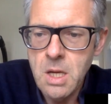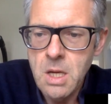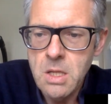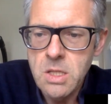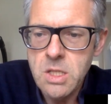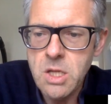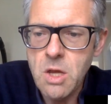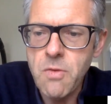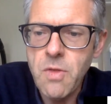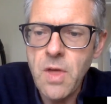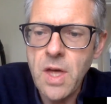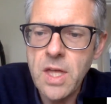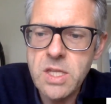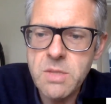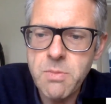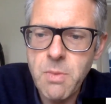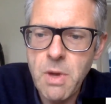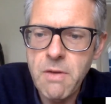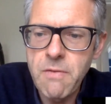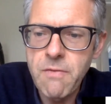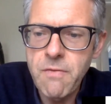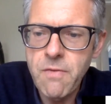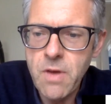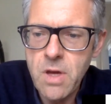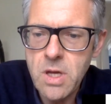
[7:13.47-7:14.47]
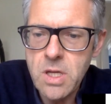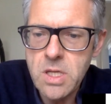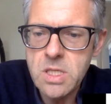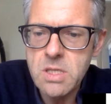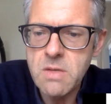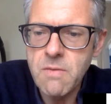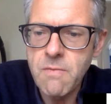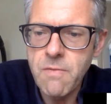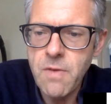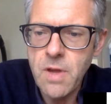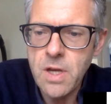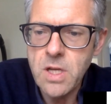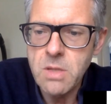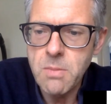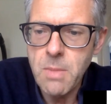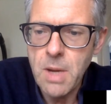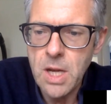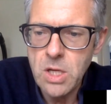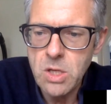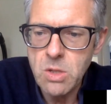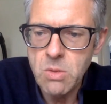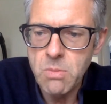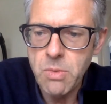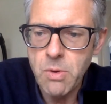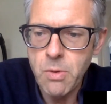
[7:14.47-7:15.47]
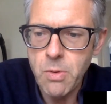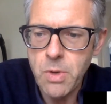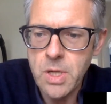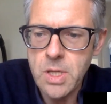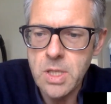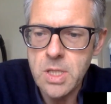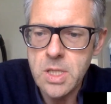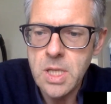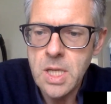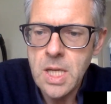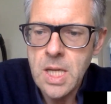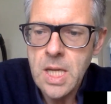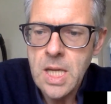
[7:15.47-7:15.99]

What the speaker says: So that's my first and fundamental point,